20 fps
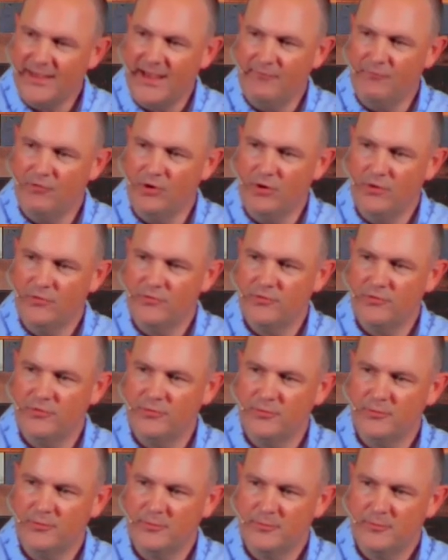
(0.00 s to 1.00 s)
that verse.
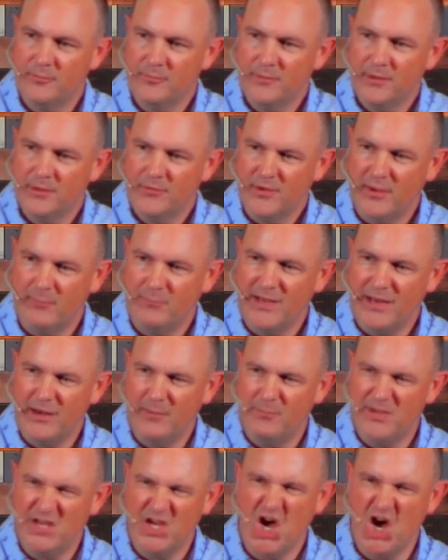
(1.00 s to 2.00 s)
So I'm not a
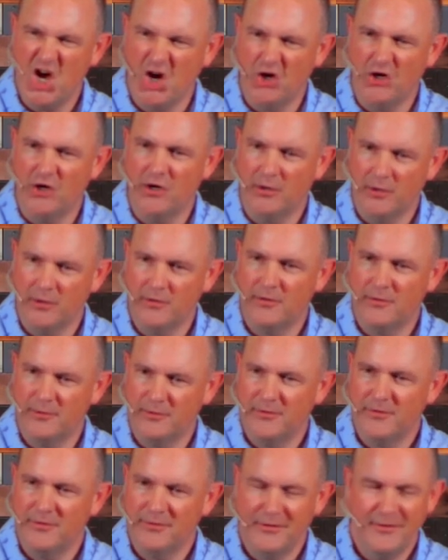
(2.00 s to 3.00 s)
big hugger.
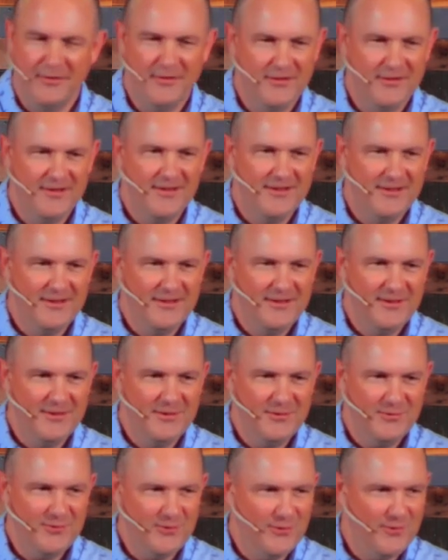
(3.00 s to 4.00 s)

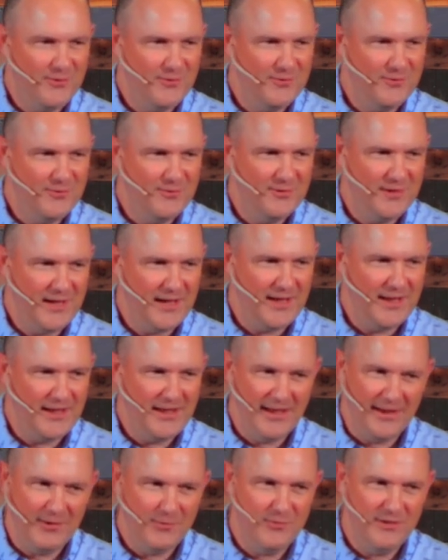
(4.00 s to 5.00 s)
So
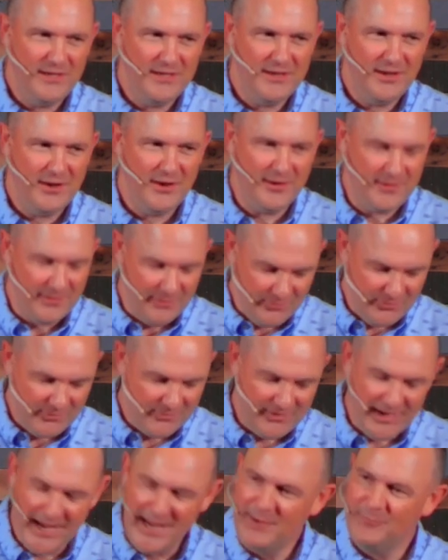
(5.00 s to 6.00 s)
I, don't need to hug. There's a
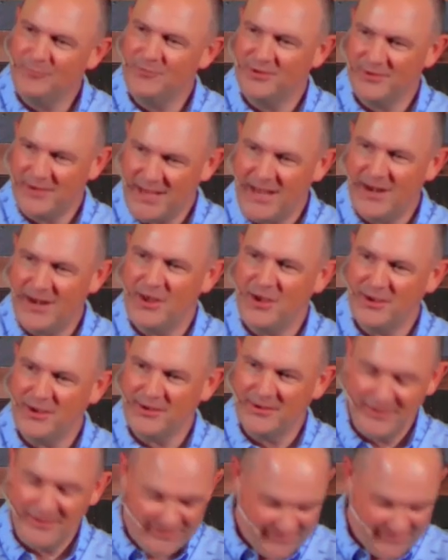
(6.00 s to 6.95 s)
time to not hug.